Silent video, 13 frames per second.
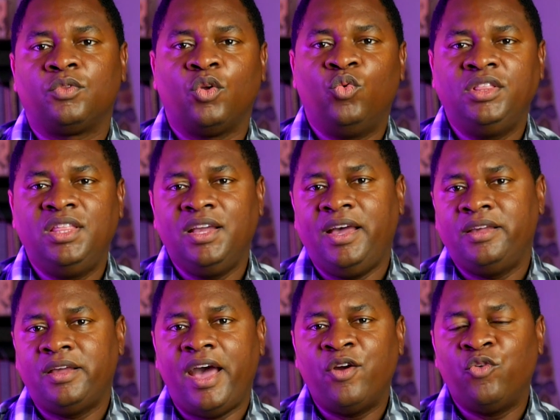One thing
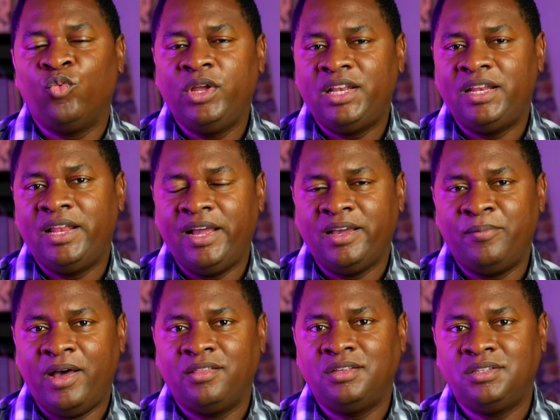I really like
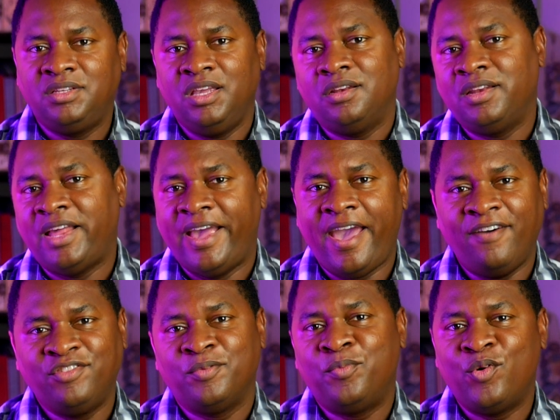about this kit, and I
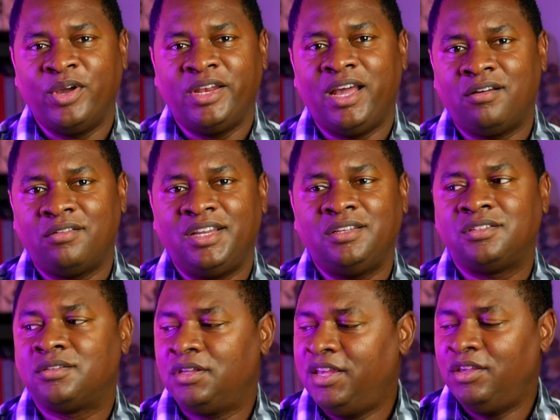have to point out,
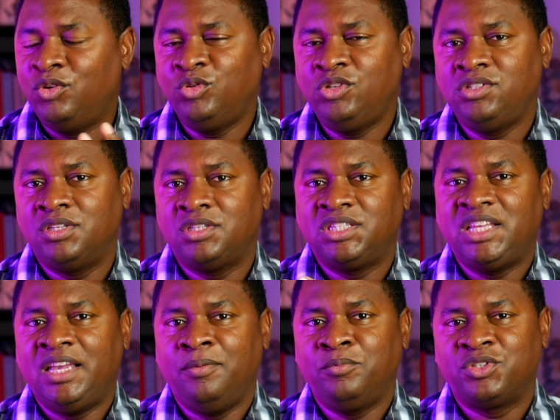is it uses the
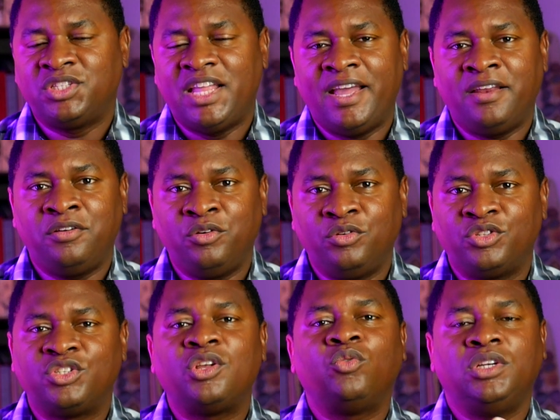same standard
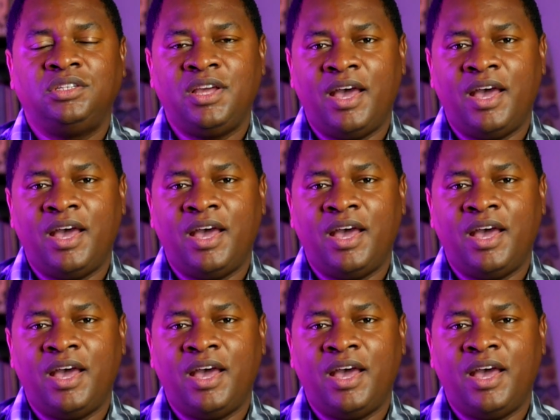Sony